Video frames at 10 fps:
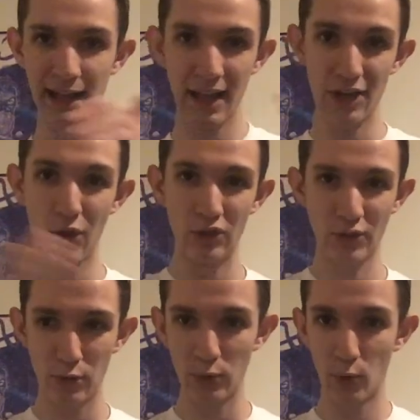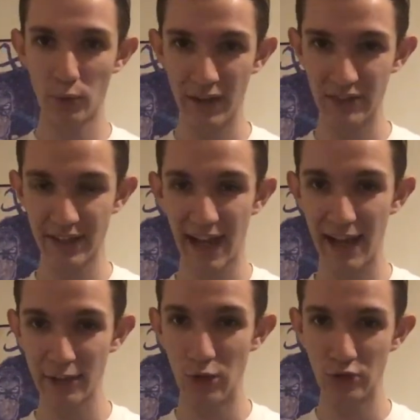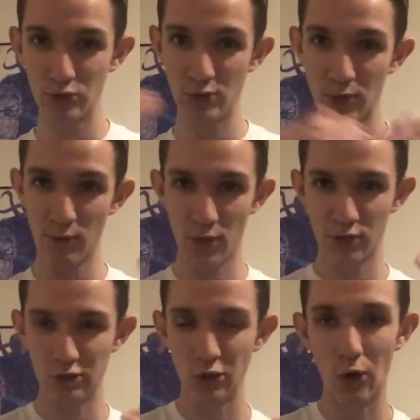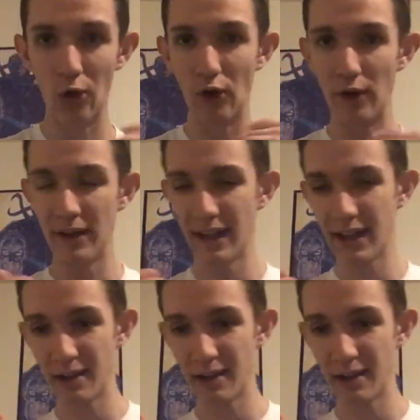and all these other little things that kind of goes into it, whether it's lore,